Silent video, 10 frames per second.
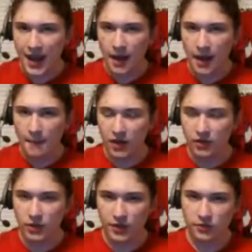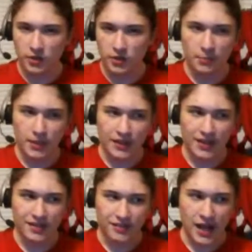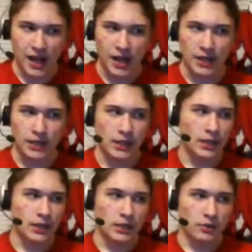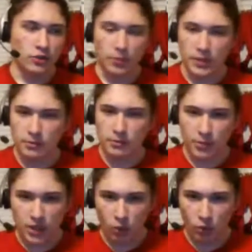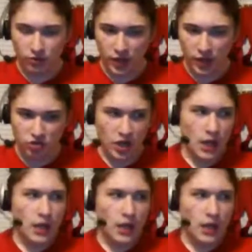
an American wrestling company that's not WWE or such.